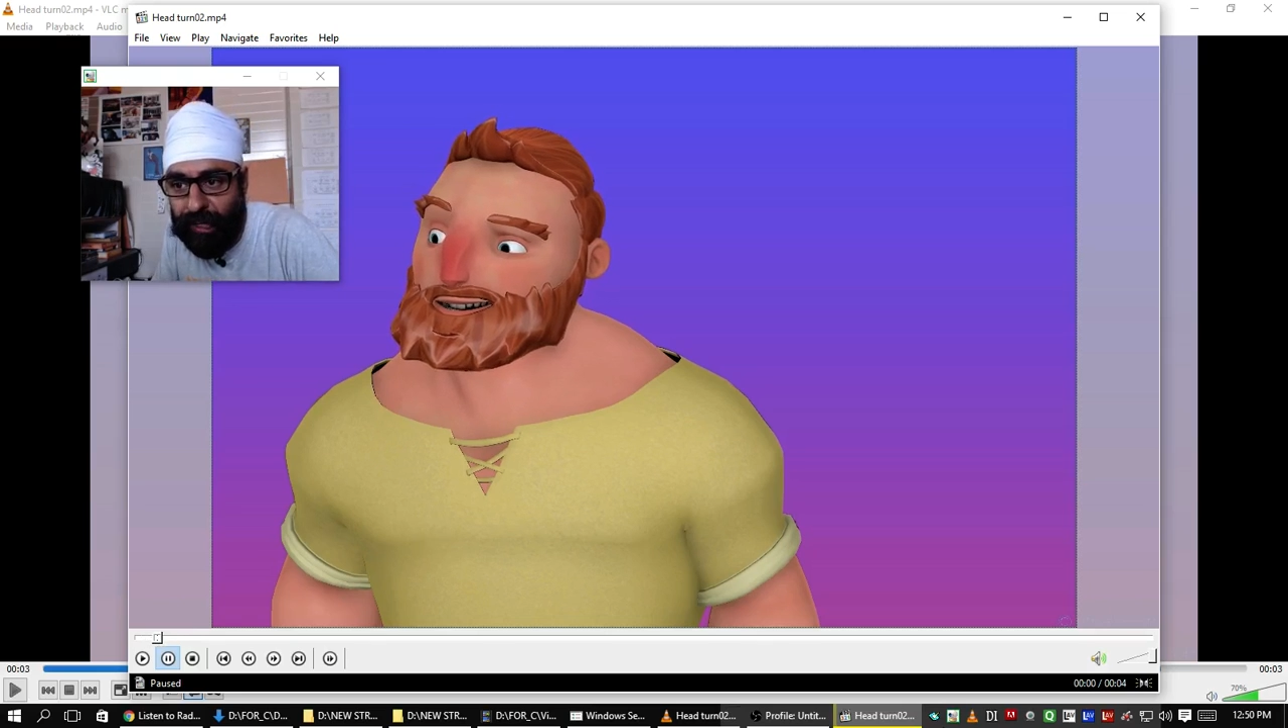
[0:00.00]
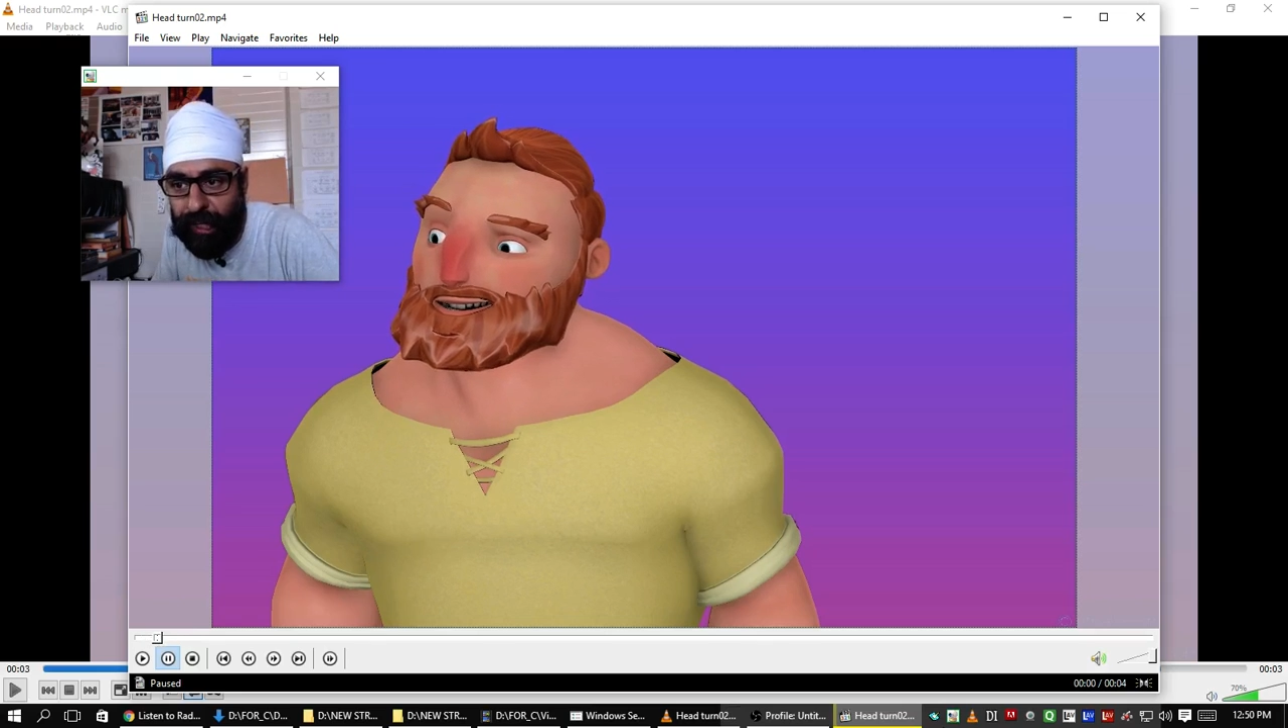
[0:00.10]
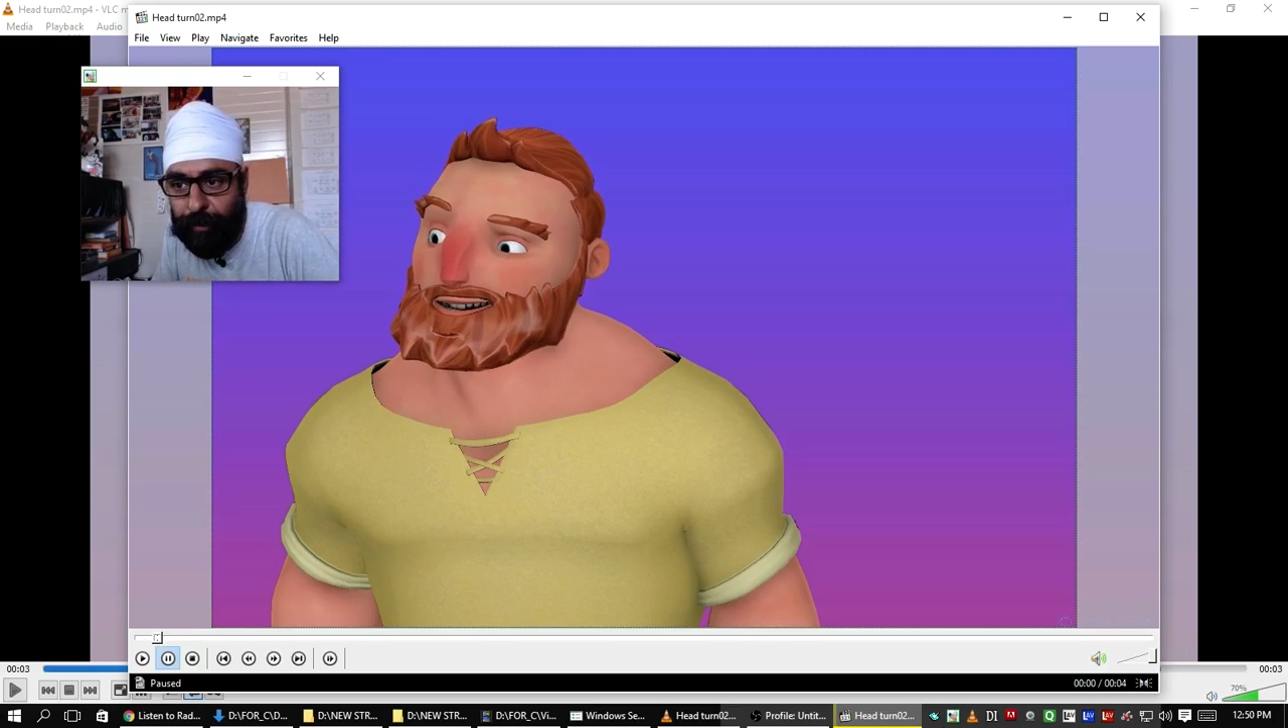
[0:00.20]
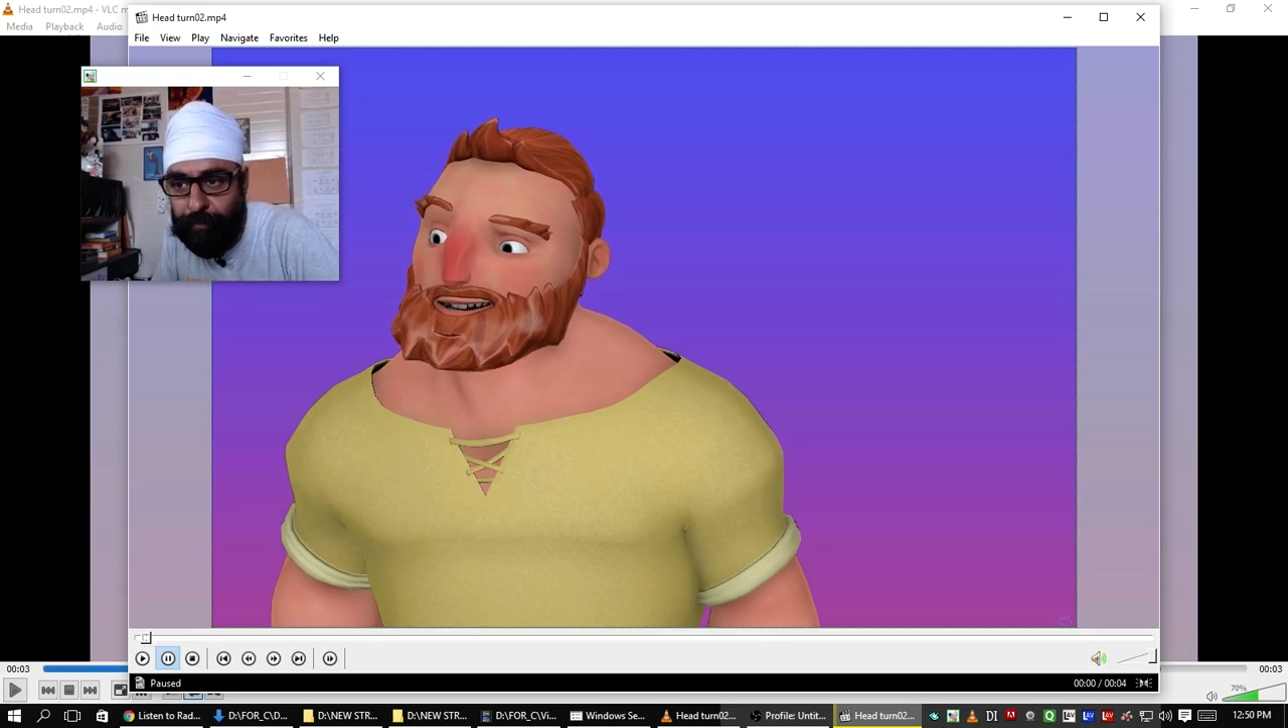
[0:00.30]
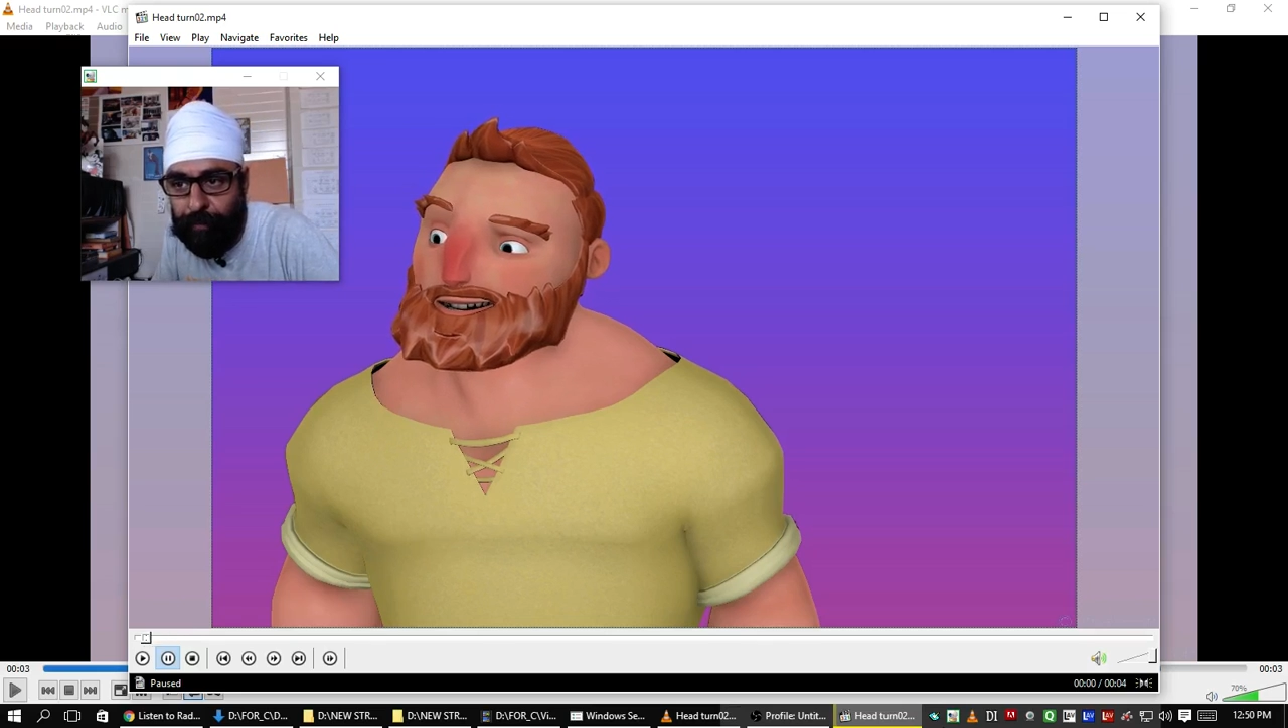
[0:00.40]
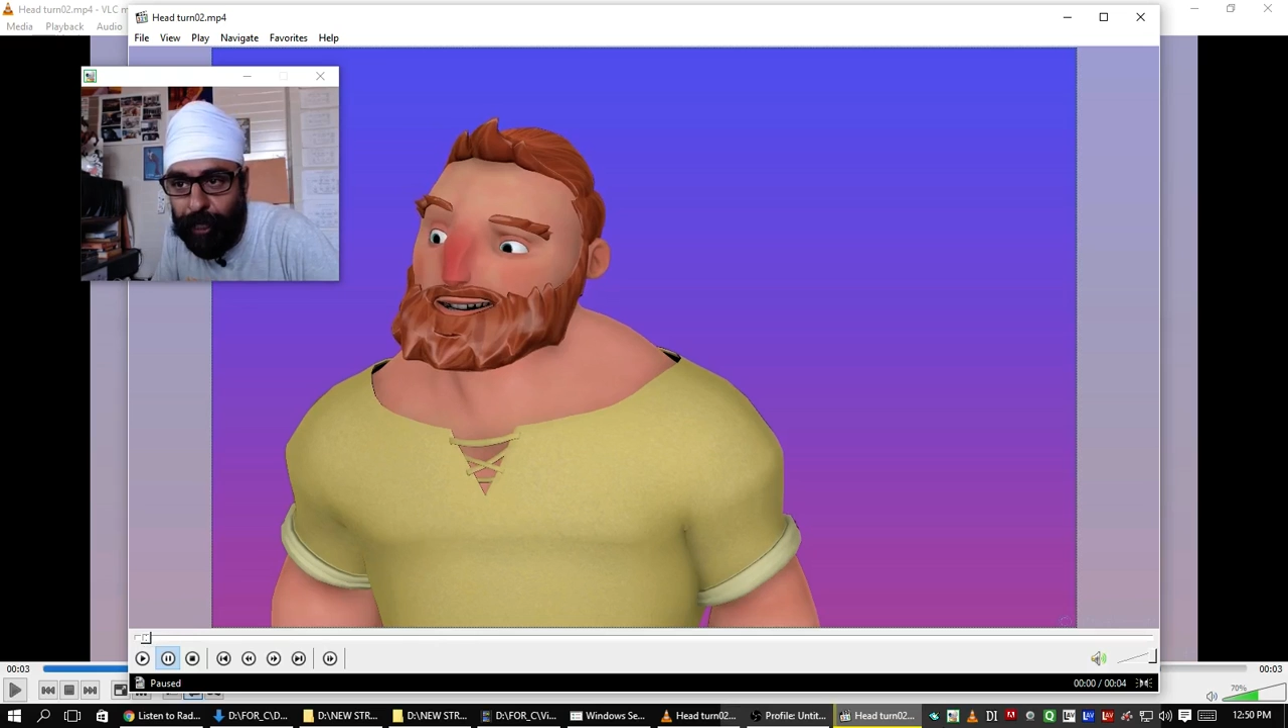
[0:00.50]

pinned